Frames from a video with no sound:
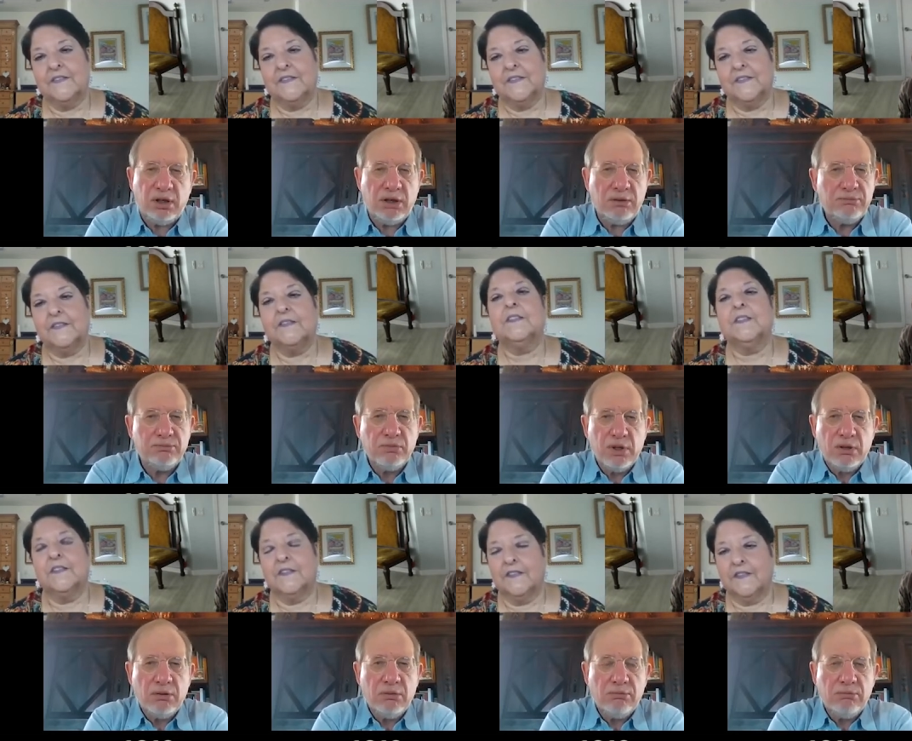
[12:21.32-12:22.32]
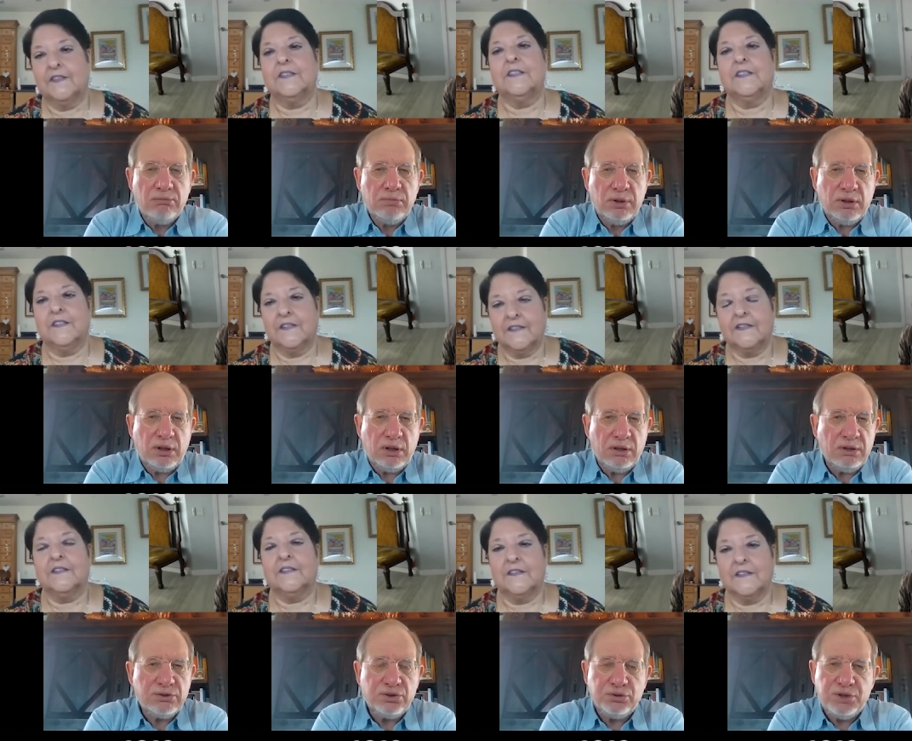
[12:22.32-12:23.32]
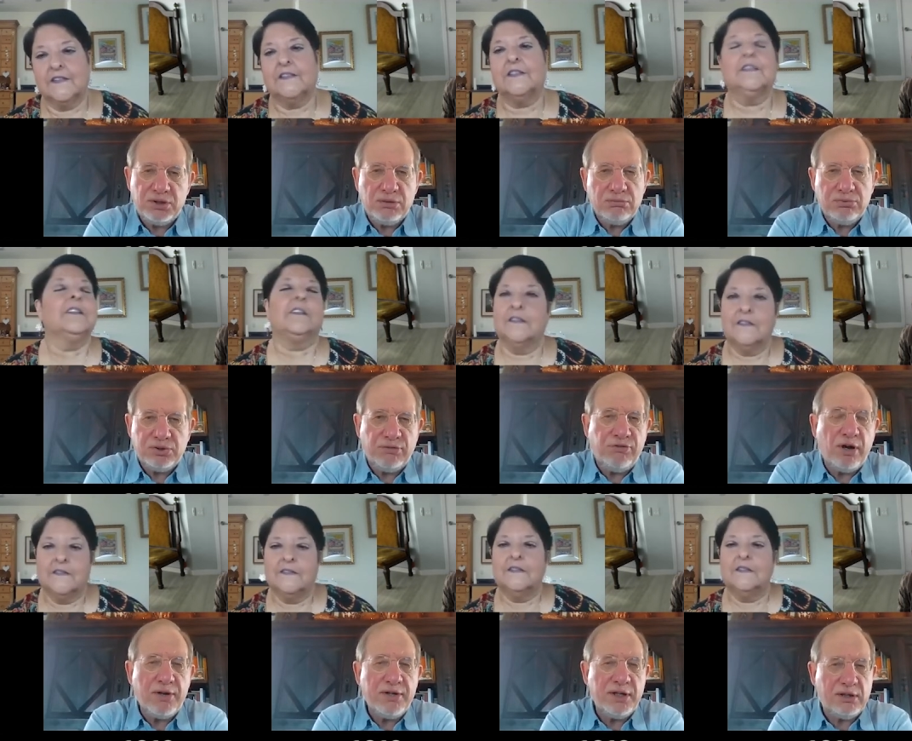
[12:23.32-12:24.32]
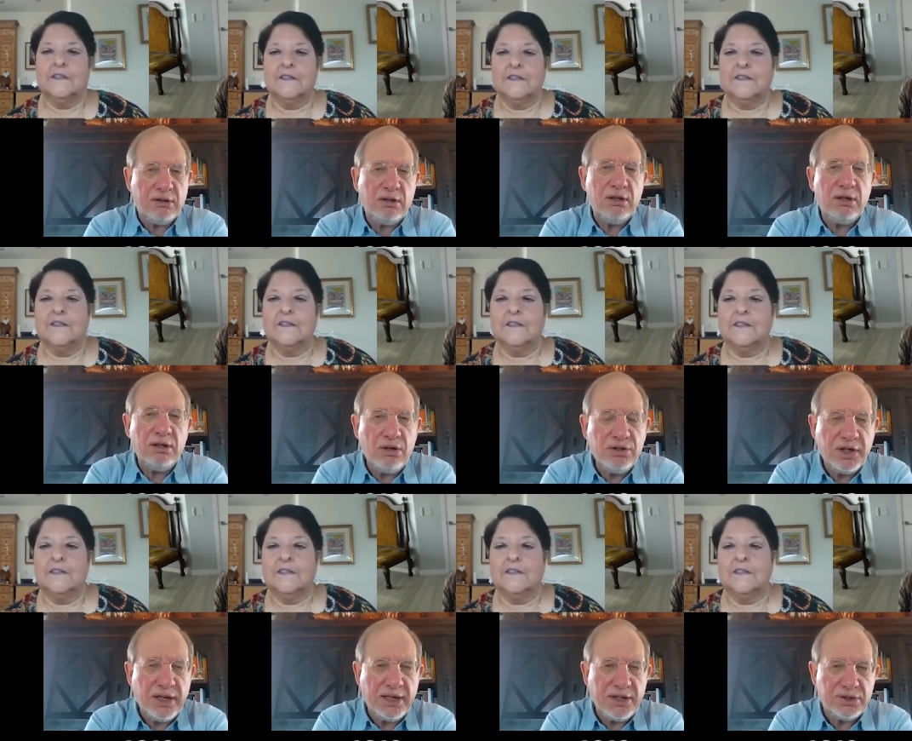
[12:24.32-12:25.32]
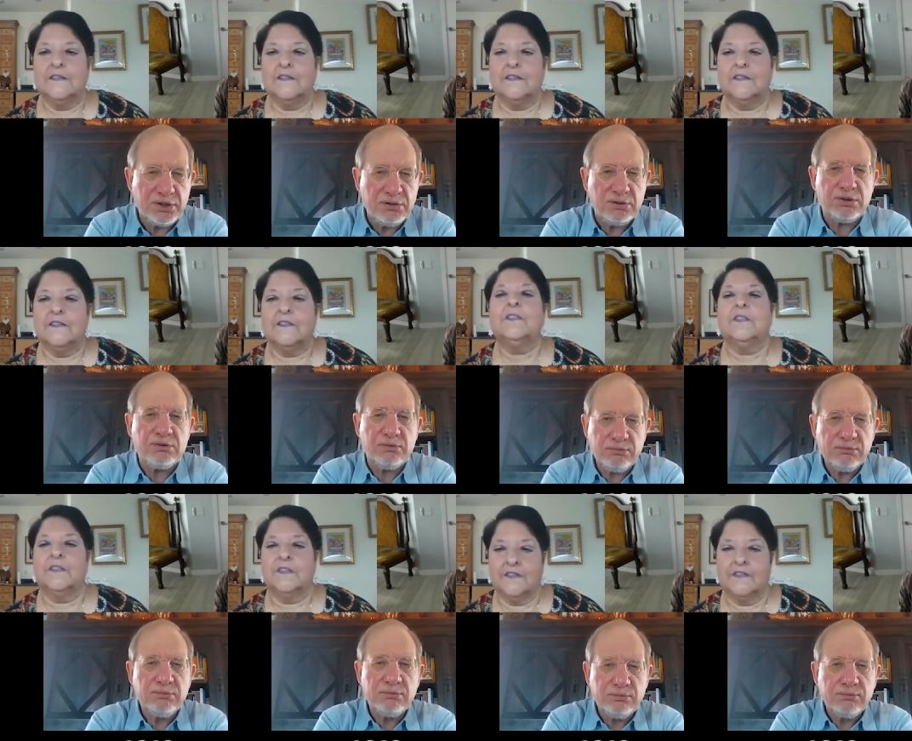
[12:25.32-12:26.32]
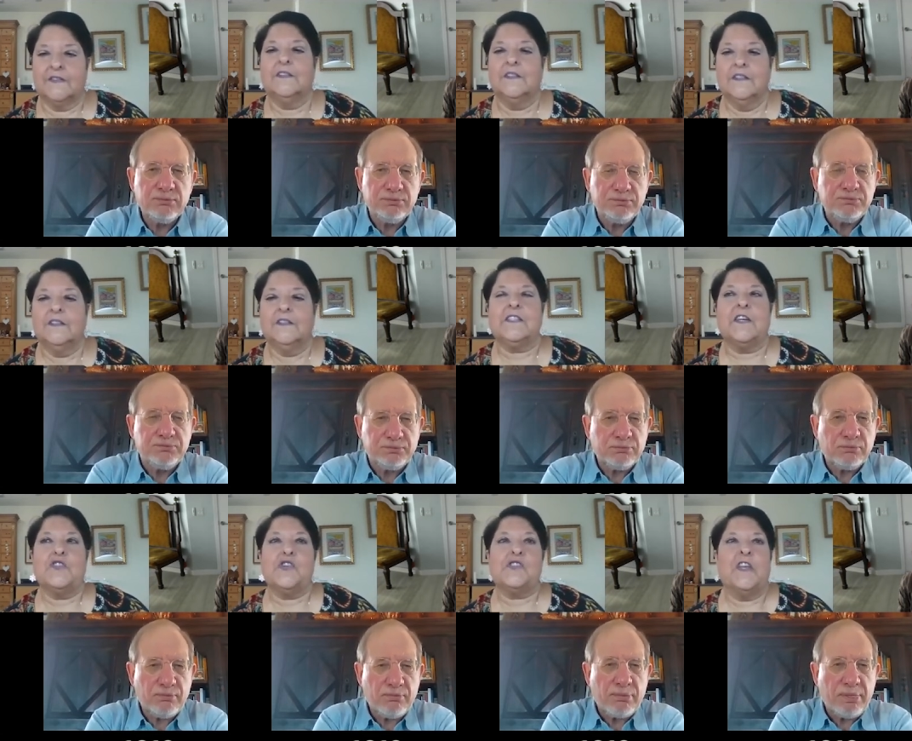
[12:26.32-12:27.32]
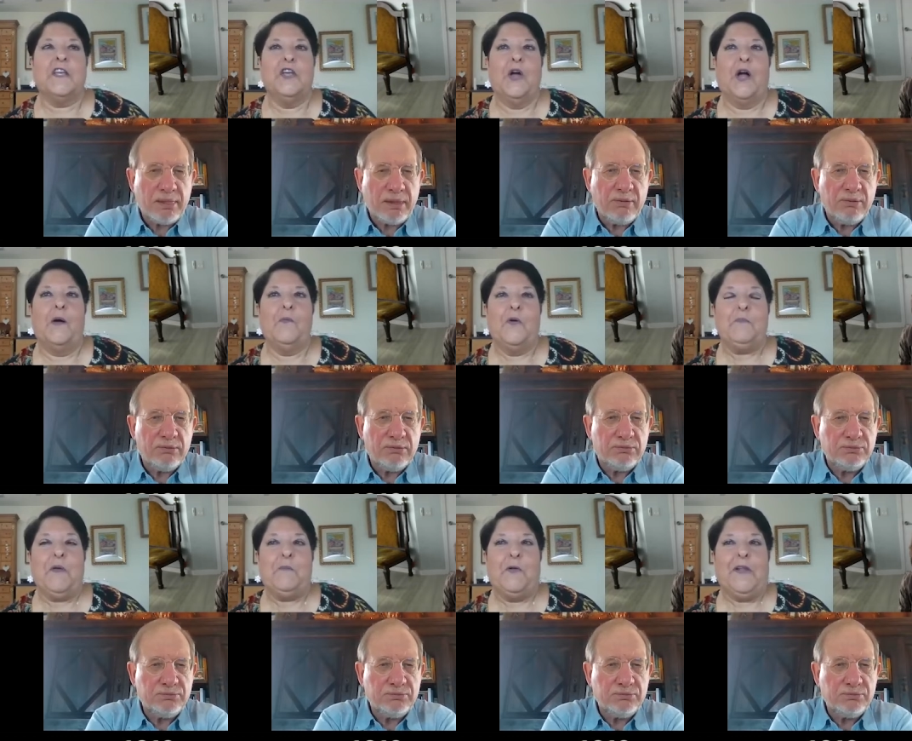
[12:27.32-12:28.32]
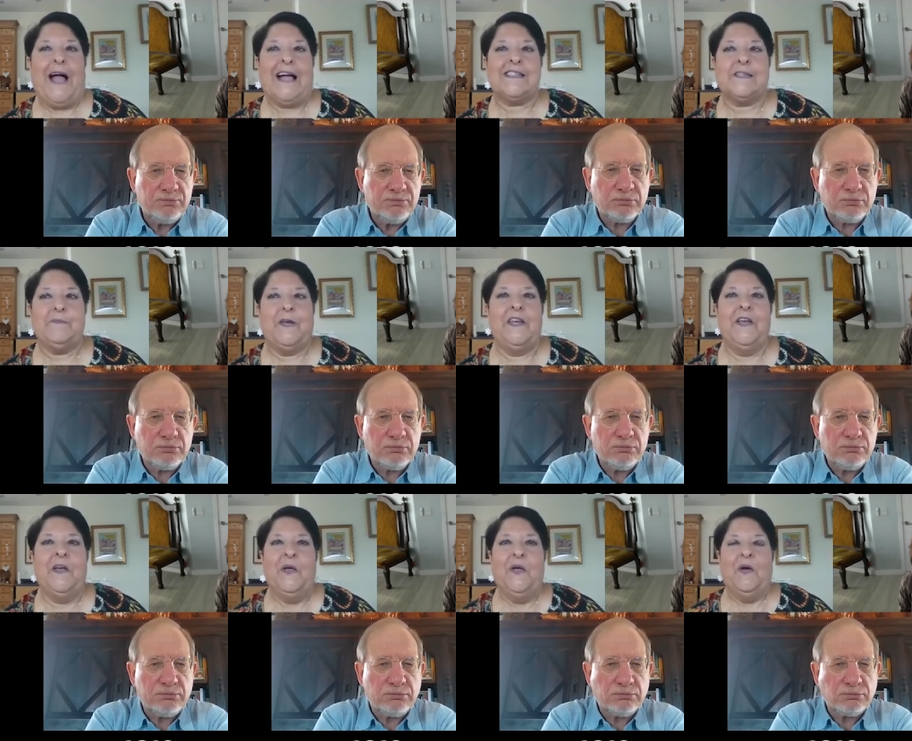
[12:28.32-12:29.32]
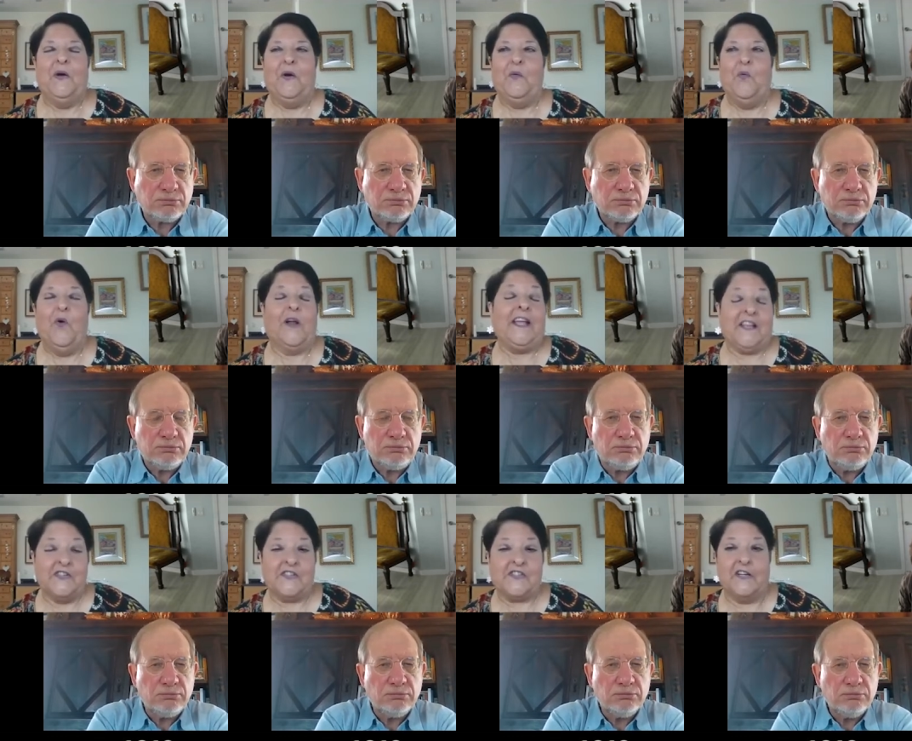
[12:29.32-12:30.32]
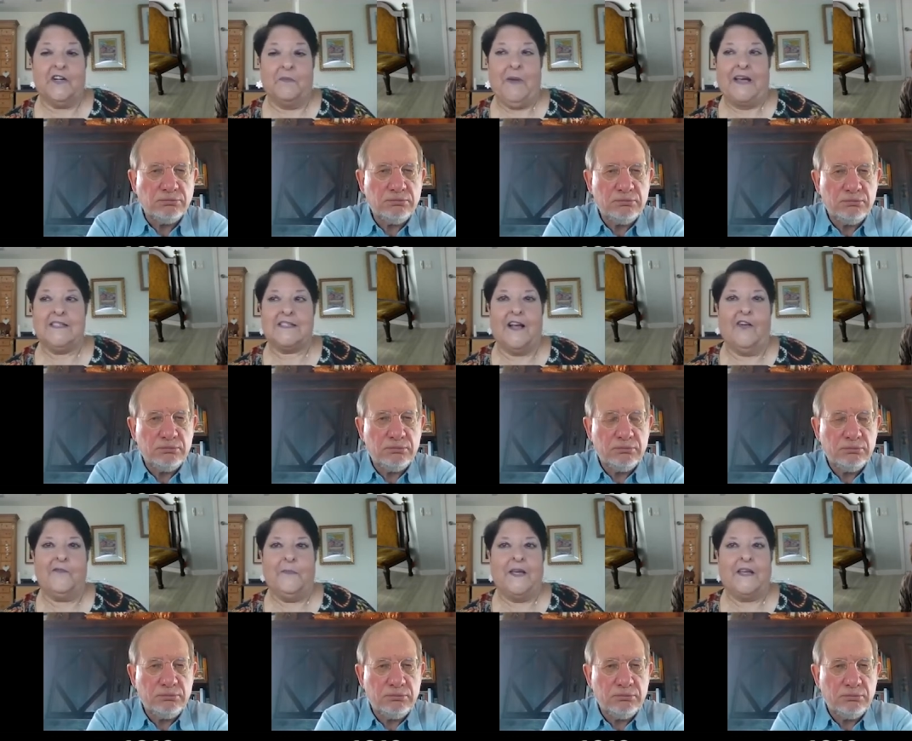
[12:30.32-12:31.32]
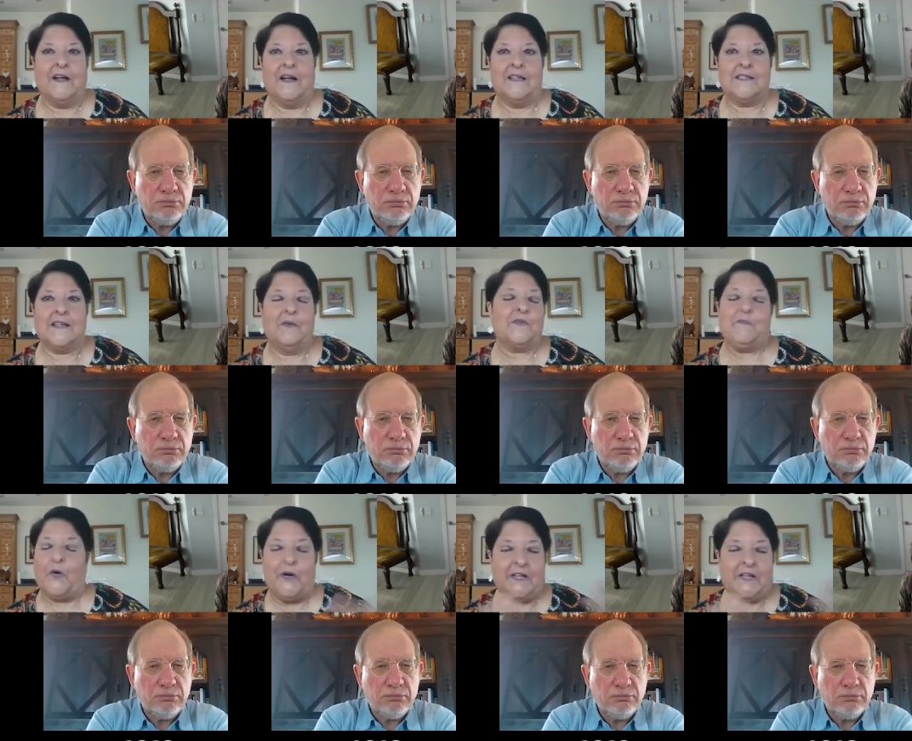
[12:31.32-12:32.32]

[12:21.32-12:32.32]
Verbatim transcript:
Speaker 1: um, uh, traditional Sephardic uh, congregations.
Speaker 2: That's interesting. Uh, when people ask me what I consider myself, because I was born